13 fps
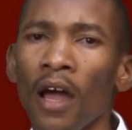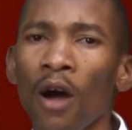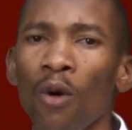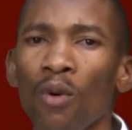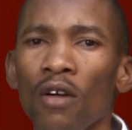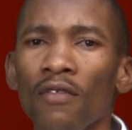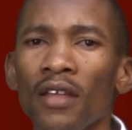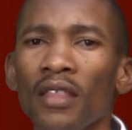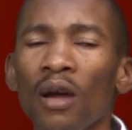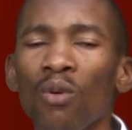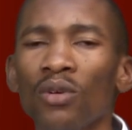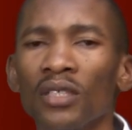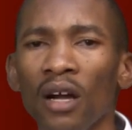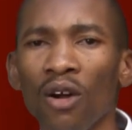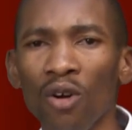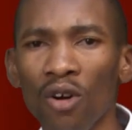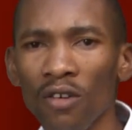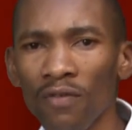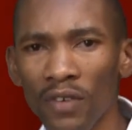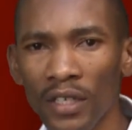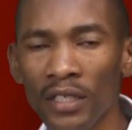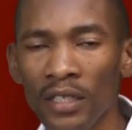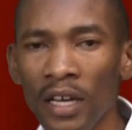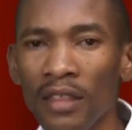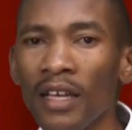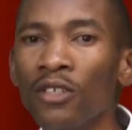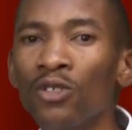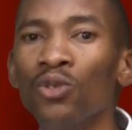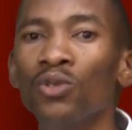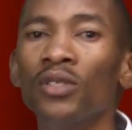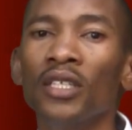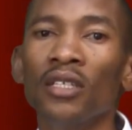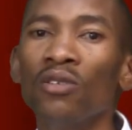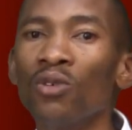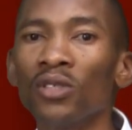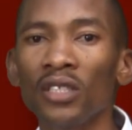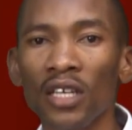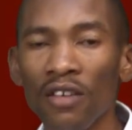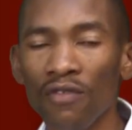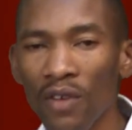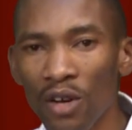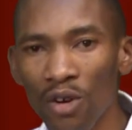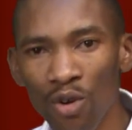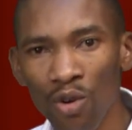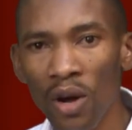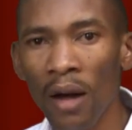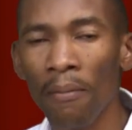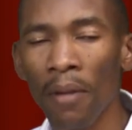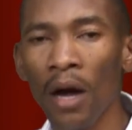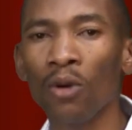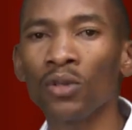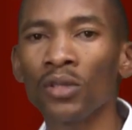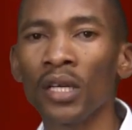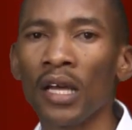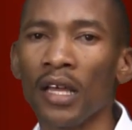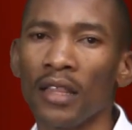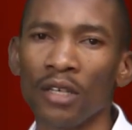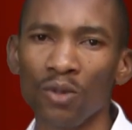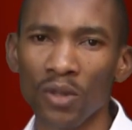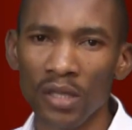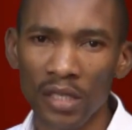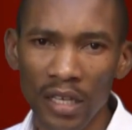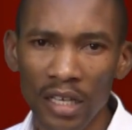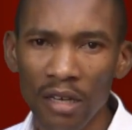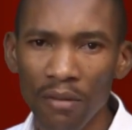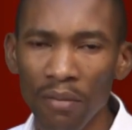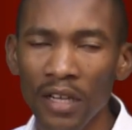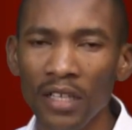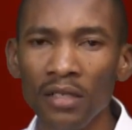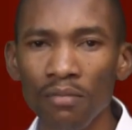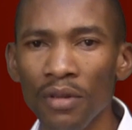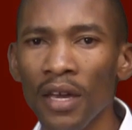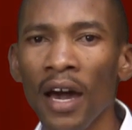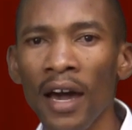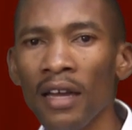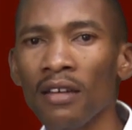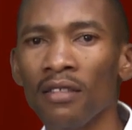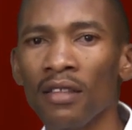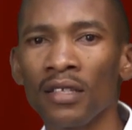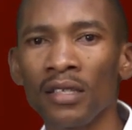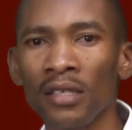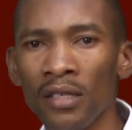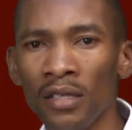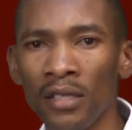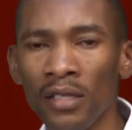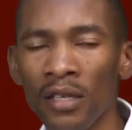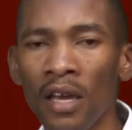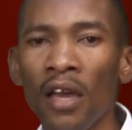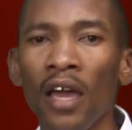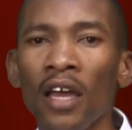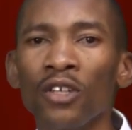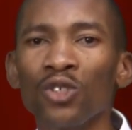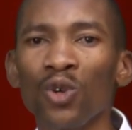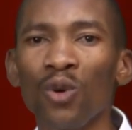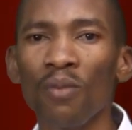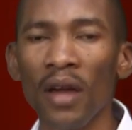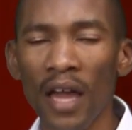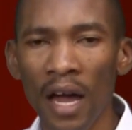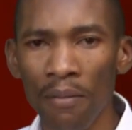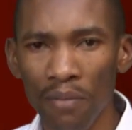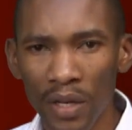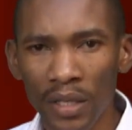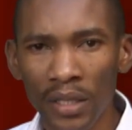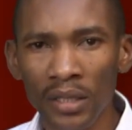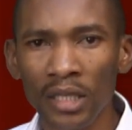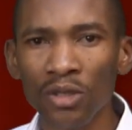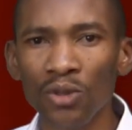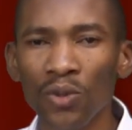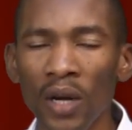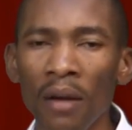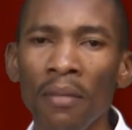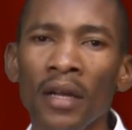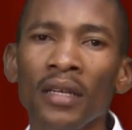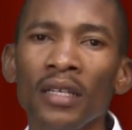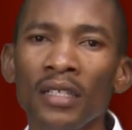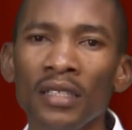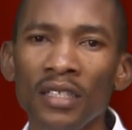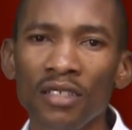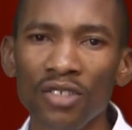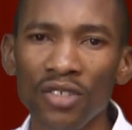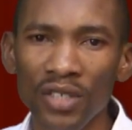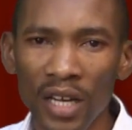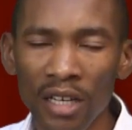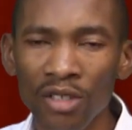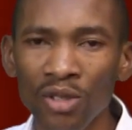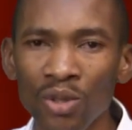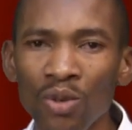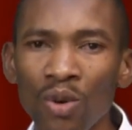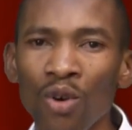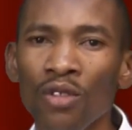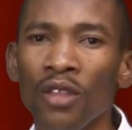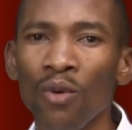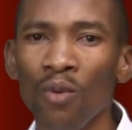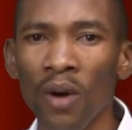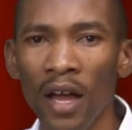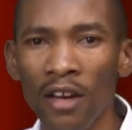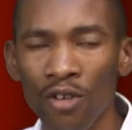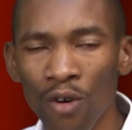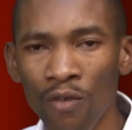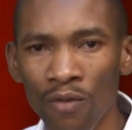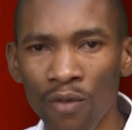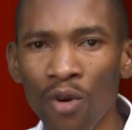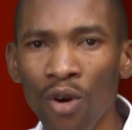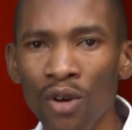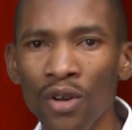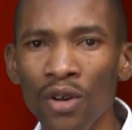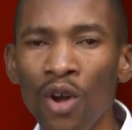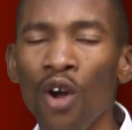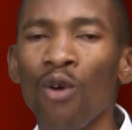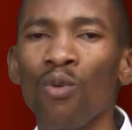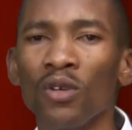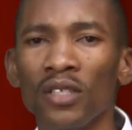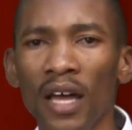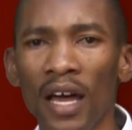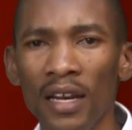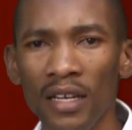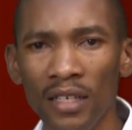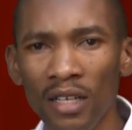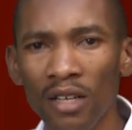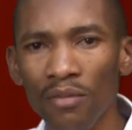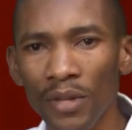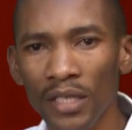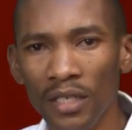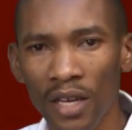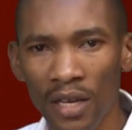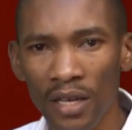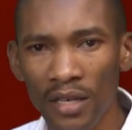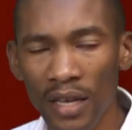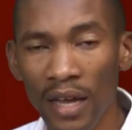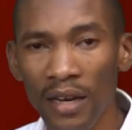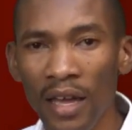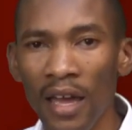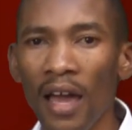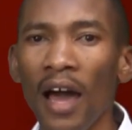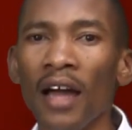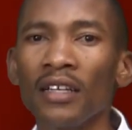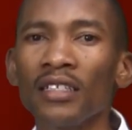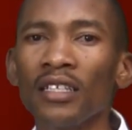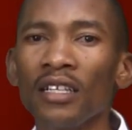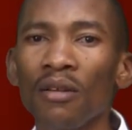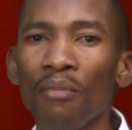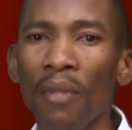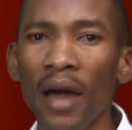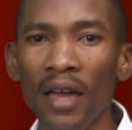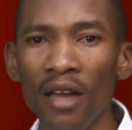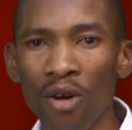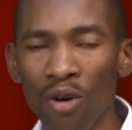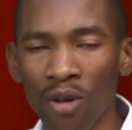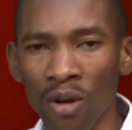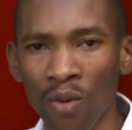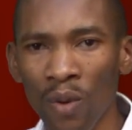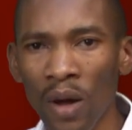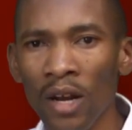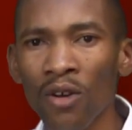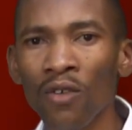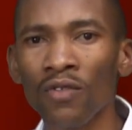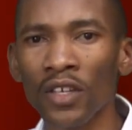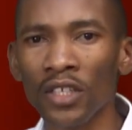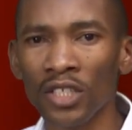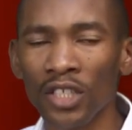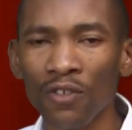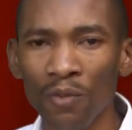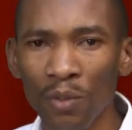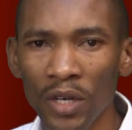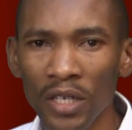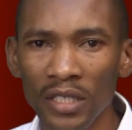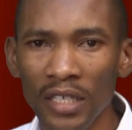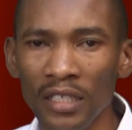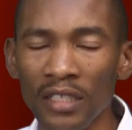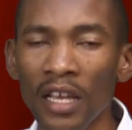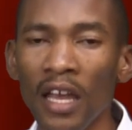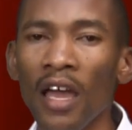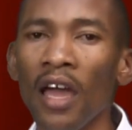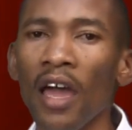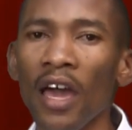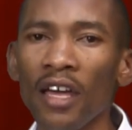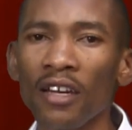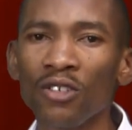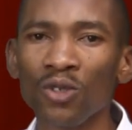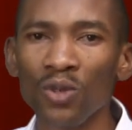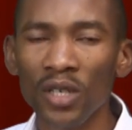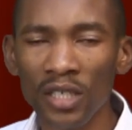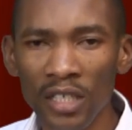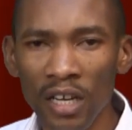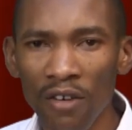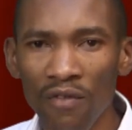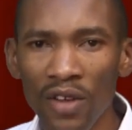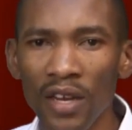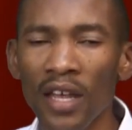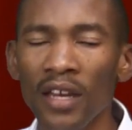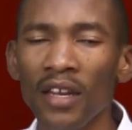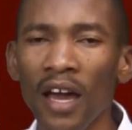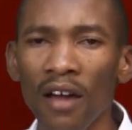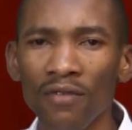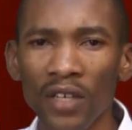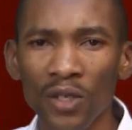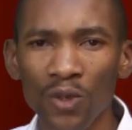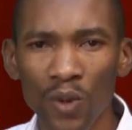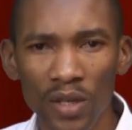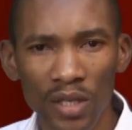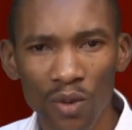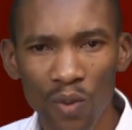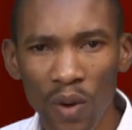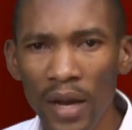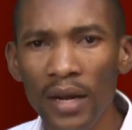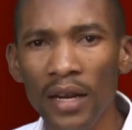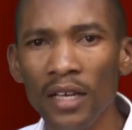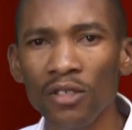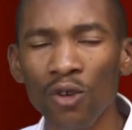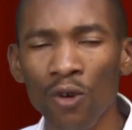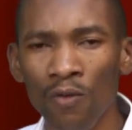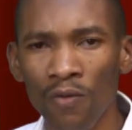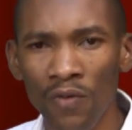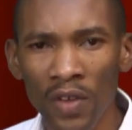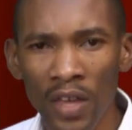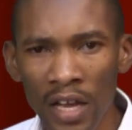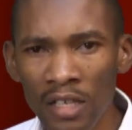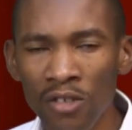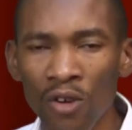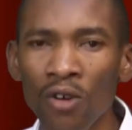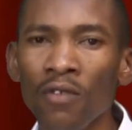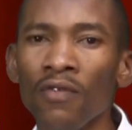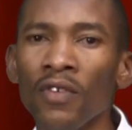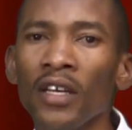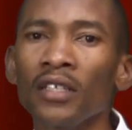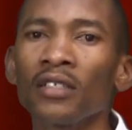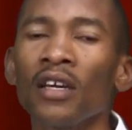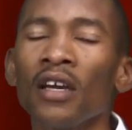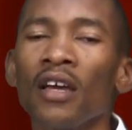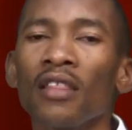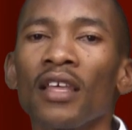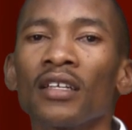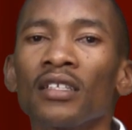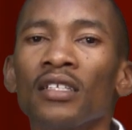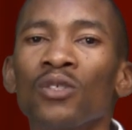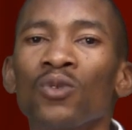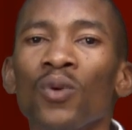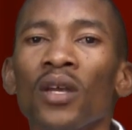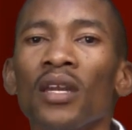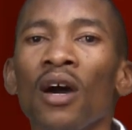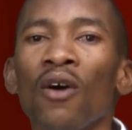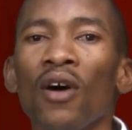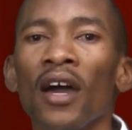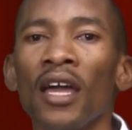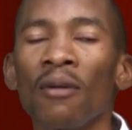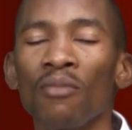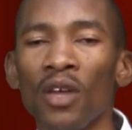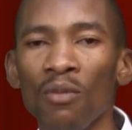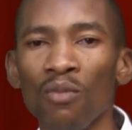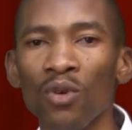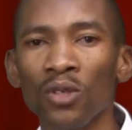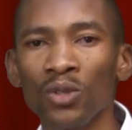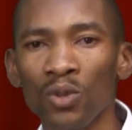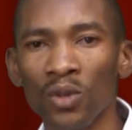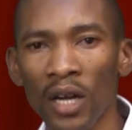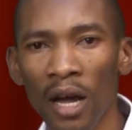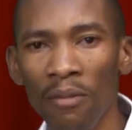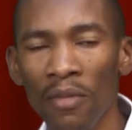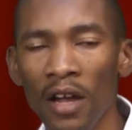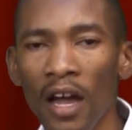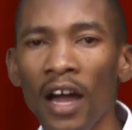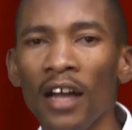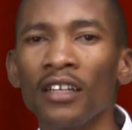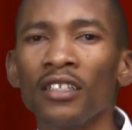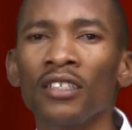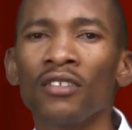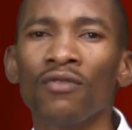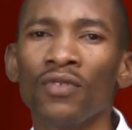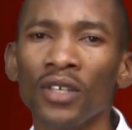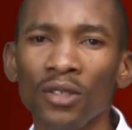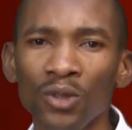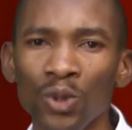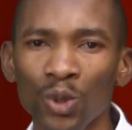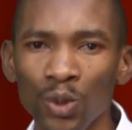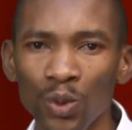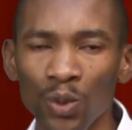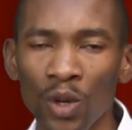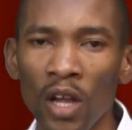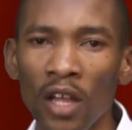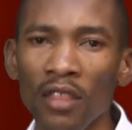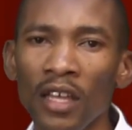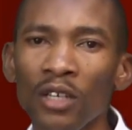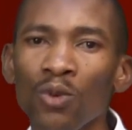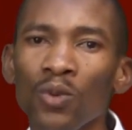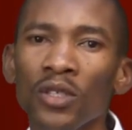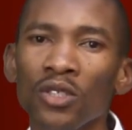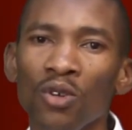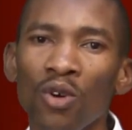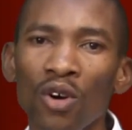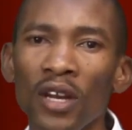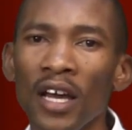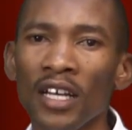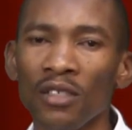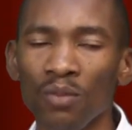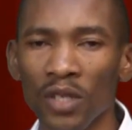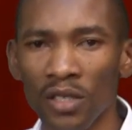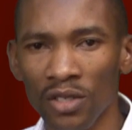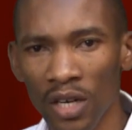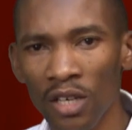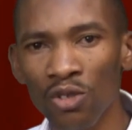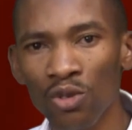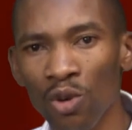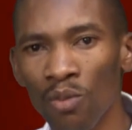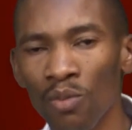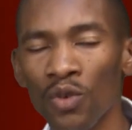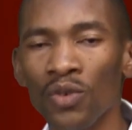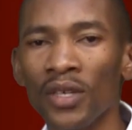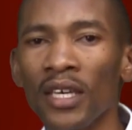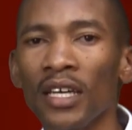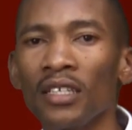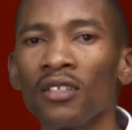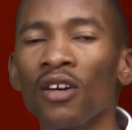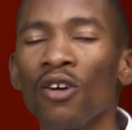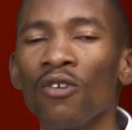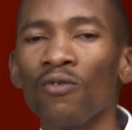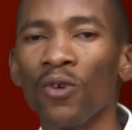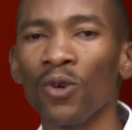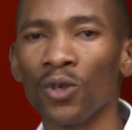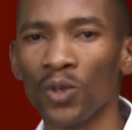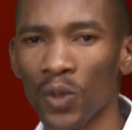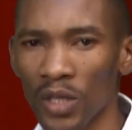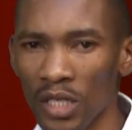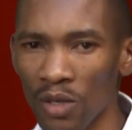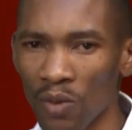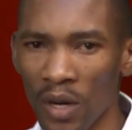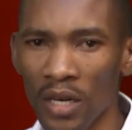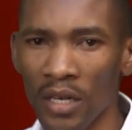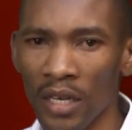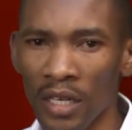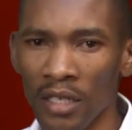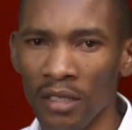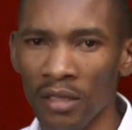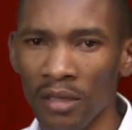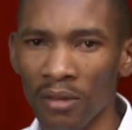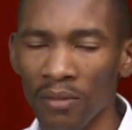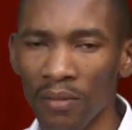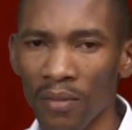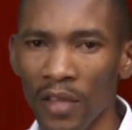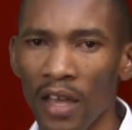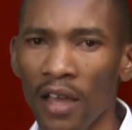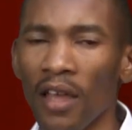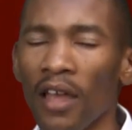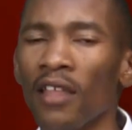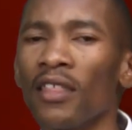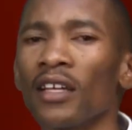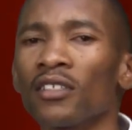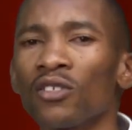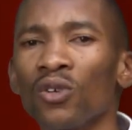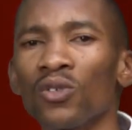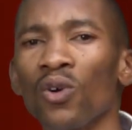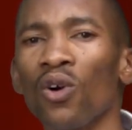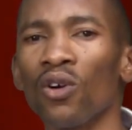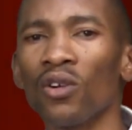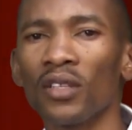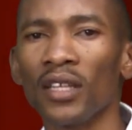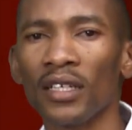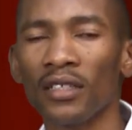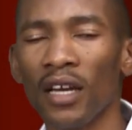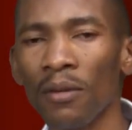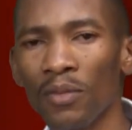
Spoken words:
However, there was a conflict that you did not even know about that was taking place behind the scenes. And so my ability to come and instruct you on the word of God was a little bit hindered until Michael, one of the chief princes, had to intervene. And after 21 days of fierce conflict, that is when now I am able to come and reveal to you that which God has been trying to communicate for 21 days. And that's not all that